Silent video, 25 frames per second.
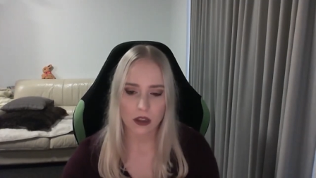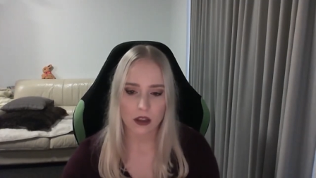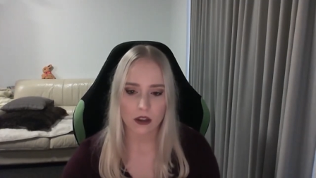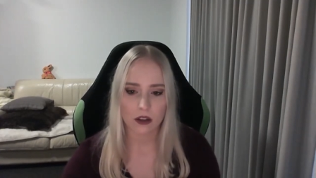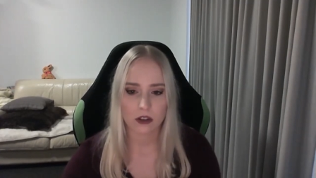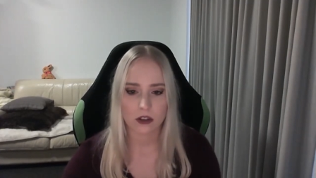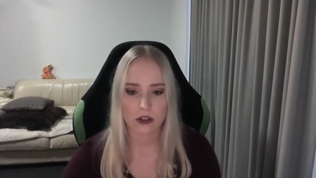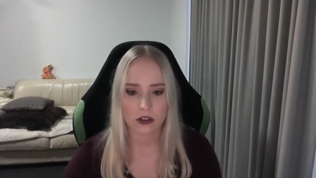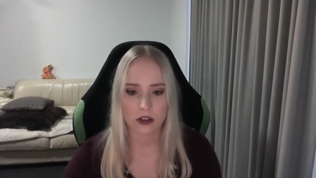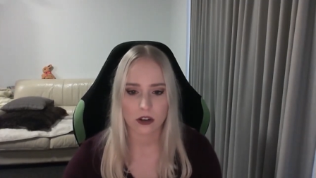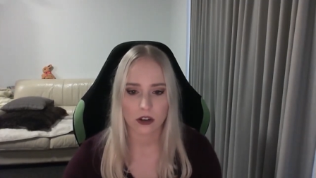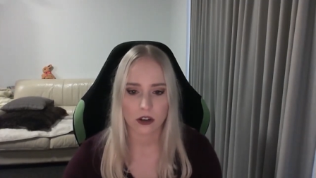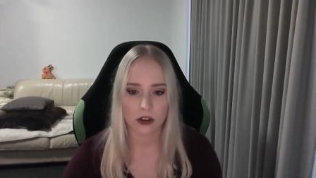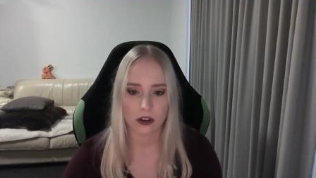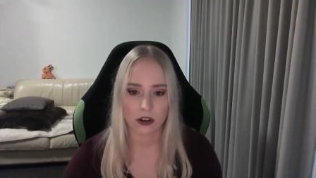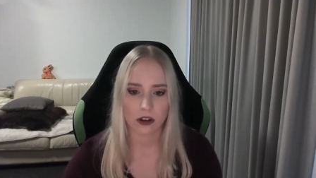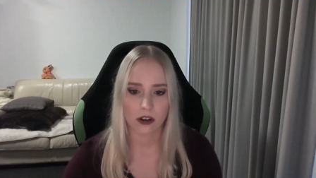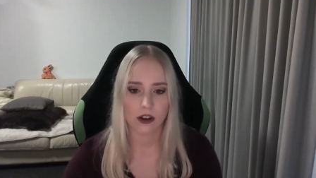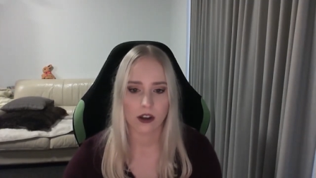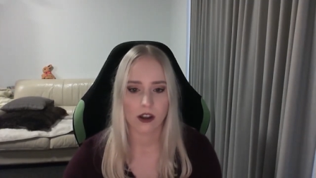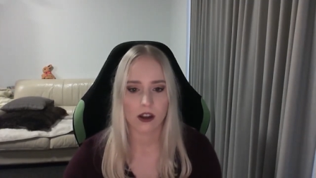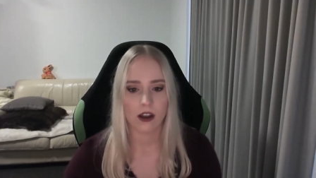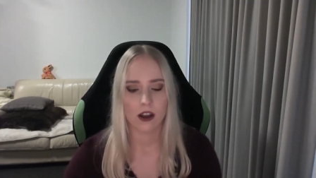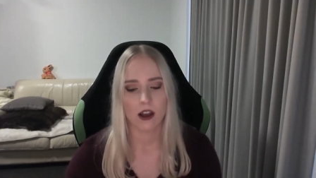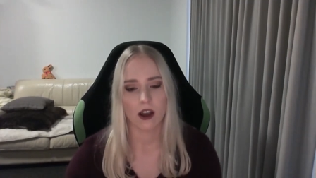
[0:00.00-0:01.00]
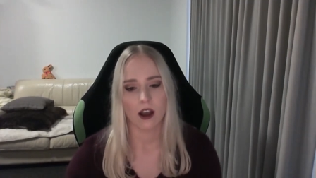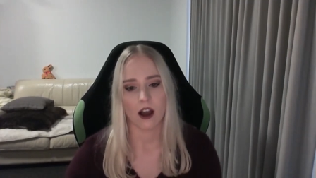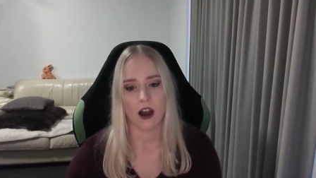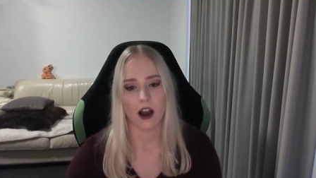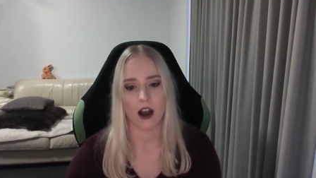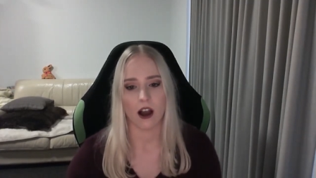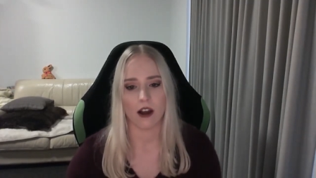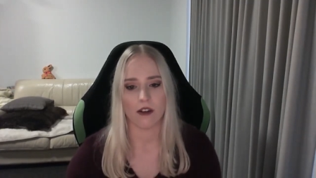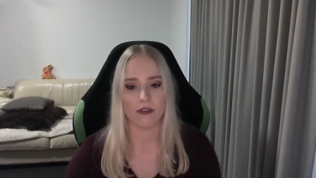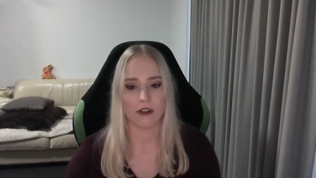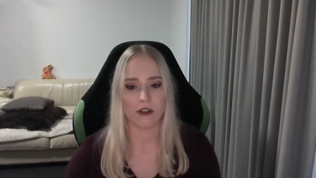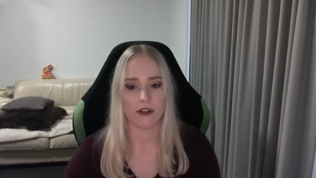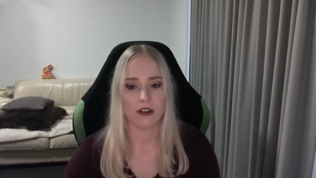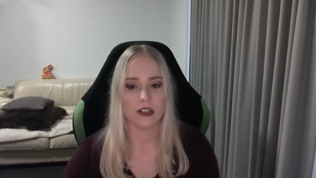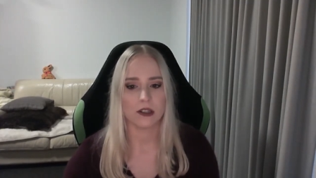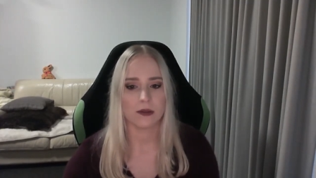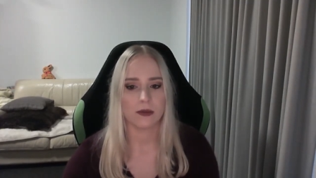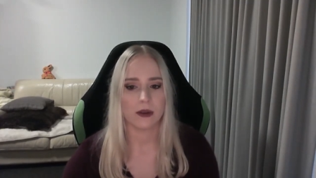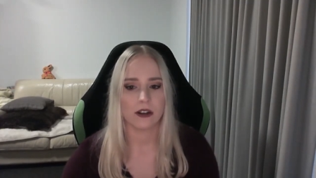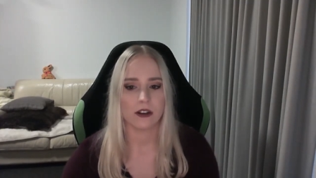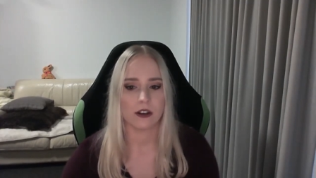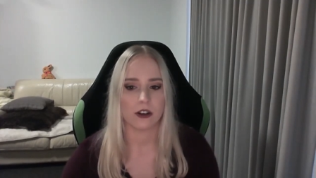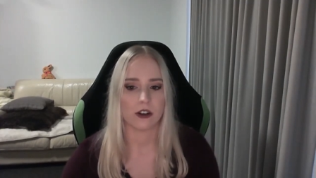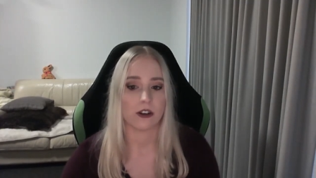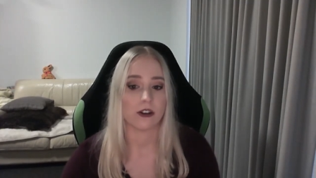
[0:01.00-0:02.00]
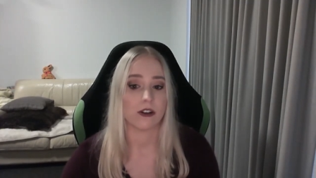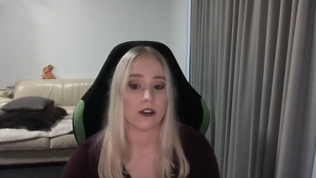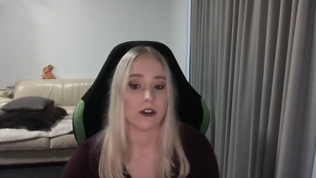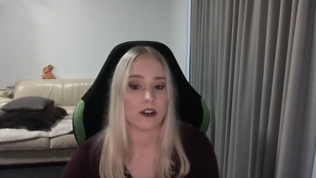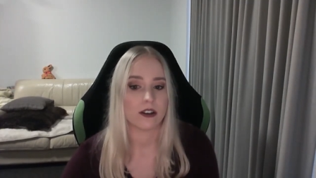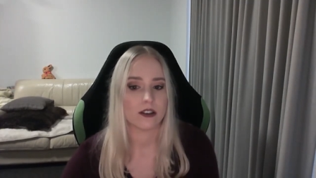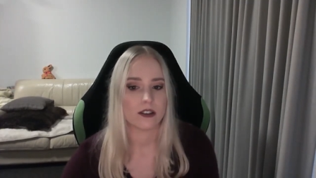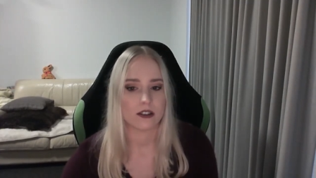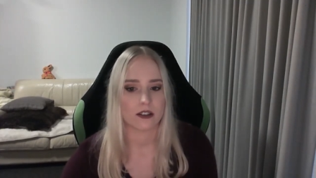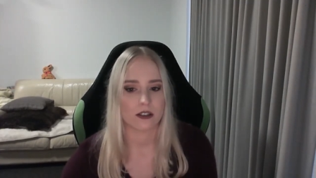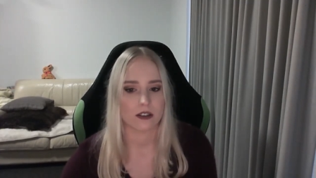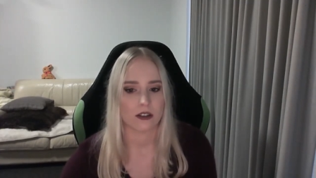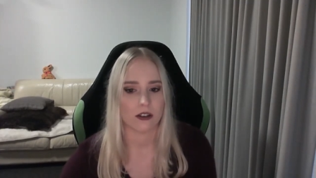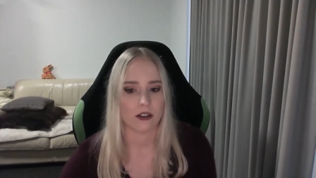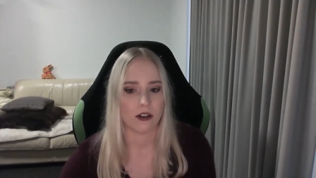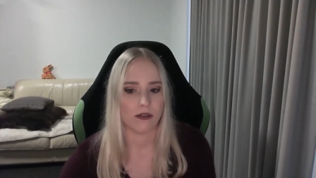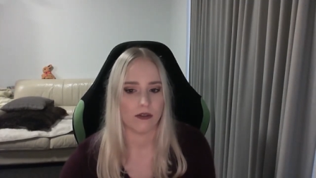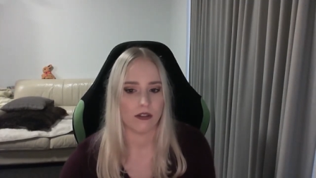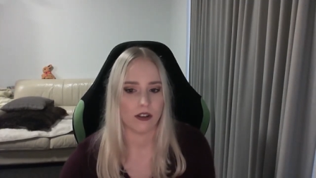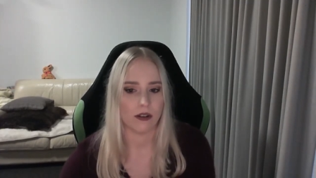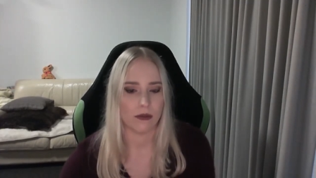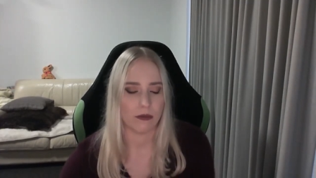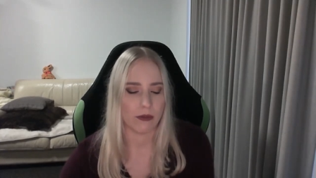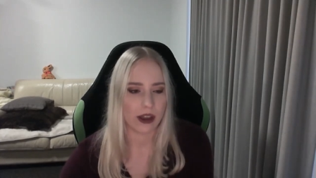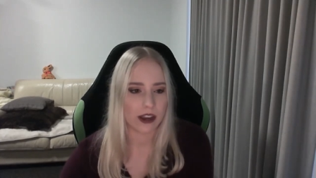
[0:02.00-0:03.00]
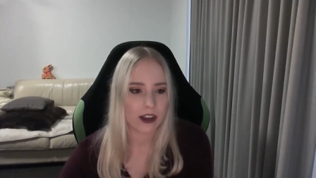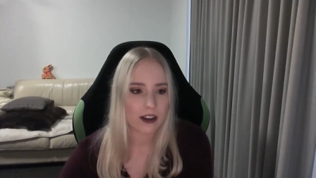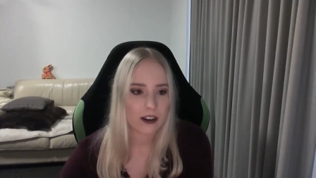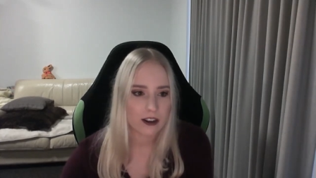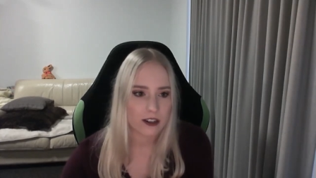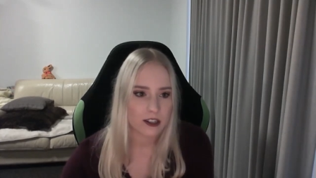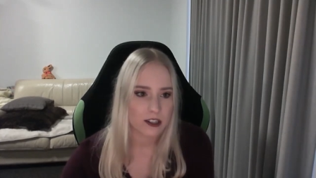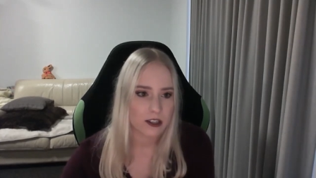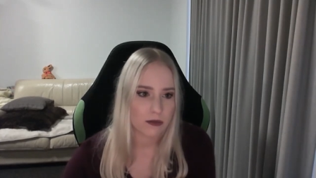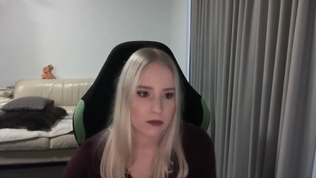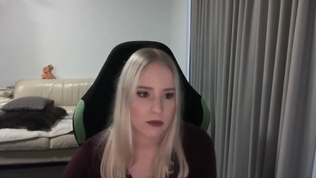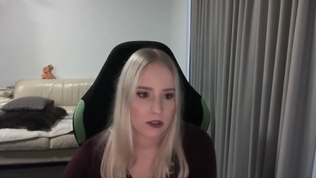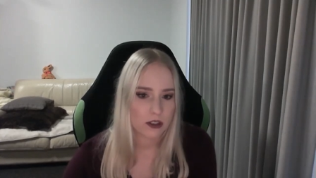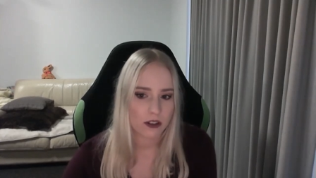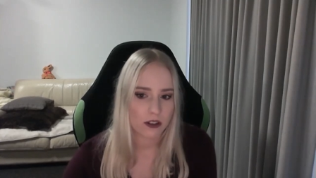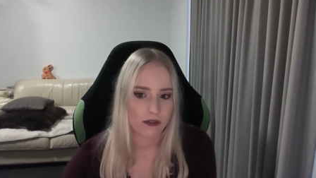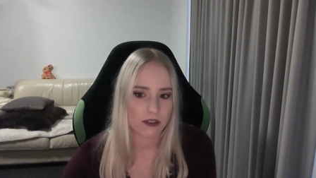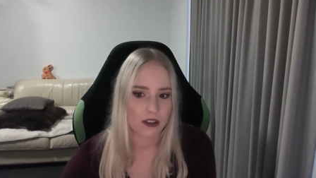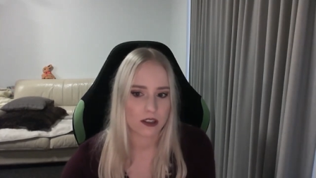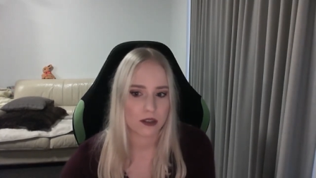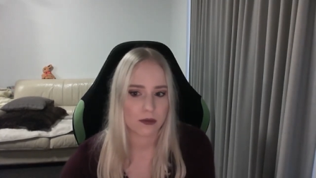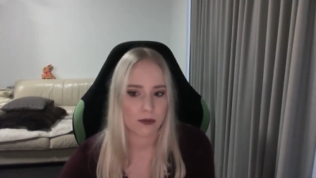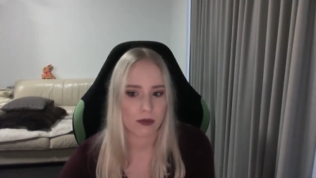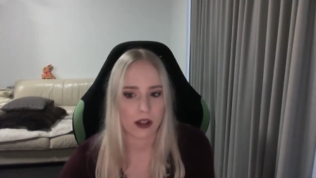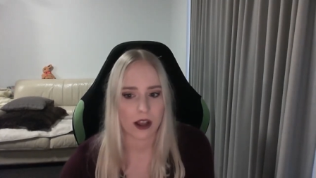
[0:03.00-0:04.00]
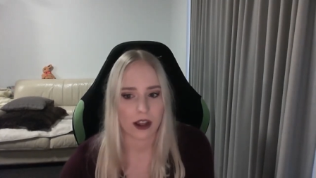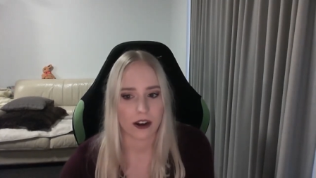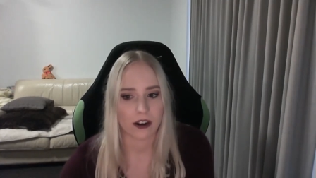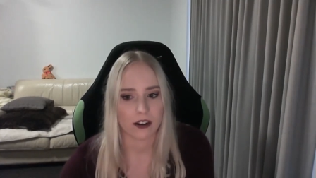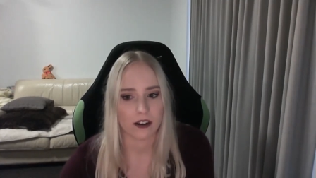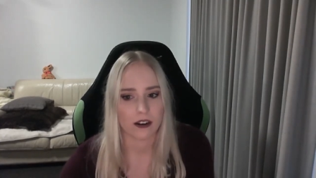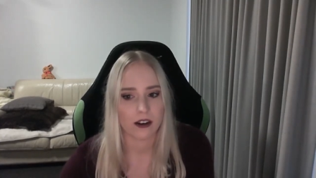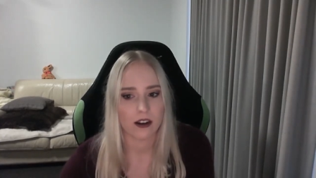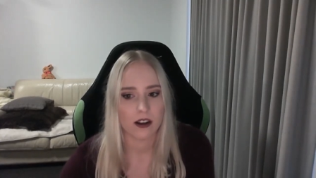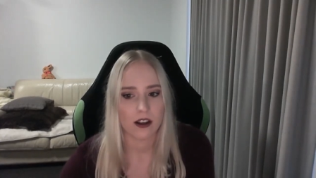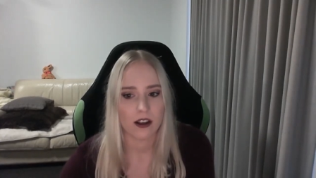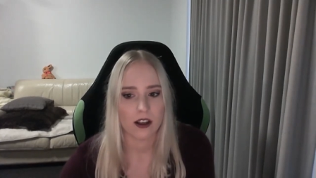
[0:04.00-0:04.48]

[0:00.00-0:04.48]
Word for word: So I've always been curious of the mechanisms of this planet,